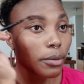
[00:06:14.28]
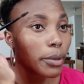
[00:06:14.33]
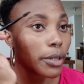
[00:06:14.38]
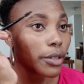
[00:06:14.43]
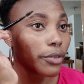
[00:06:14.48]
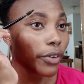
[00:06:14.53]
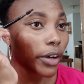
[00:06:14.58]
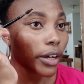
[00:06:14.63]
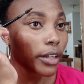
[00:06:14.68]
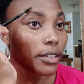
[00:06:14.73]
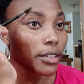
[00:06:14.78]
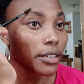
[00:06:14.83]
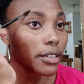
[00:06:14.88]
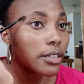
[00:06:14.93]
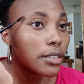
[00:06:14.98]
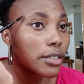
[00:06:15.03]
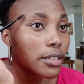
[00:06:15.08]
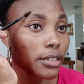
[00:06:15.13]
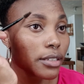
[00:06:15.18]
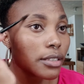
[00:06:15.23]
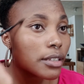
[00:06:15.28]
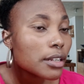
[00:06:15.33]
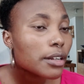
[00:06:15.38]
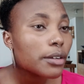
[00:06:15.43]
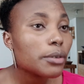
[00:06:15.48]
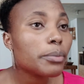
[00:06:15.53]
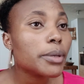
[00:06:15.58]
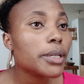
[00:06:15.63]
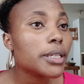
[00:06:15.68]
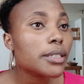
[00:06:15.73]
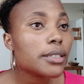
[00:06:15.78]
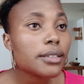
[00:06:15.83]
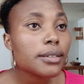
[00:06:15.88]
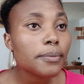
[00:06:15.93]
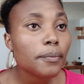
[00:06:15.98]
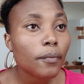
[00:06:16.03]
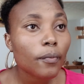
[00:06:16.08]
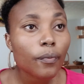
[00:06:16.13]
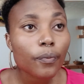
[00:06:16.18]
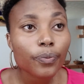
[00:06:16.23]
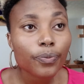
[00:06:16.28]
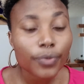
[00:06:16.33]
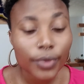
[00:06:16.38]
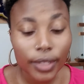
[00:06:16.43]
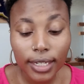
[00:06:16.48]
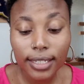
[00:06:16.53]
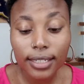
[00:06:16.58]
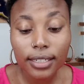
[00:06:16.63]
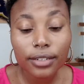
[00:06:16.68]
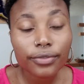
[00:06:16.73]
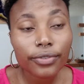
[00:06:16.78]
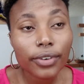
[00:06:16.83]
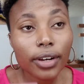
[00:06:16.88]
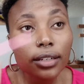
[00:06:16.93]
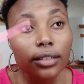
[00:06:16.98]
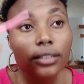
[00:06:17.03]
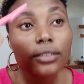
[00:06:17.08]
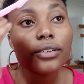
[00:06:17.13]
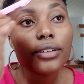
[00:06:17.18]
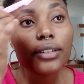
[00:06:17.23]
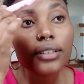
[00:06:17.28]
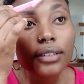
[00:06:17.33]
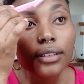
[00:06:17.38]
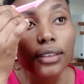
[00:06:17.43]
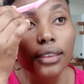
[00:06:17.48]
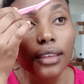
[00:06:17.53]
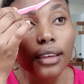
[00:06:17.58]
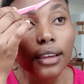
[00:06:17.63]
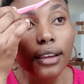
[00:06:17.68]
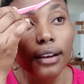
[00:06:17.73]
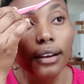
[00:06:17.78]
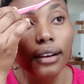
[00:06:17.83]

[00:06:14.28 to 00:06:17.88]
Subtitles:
fat, just a little bit. Is it fat or is it thick?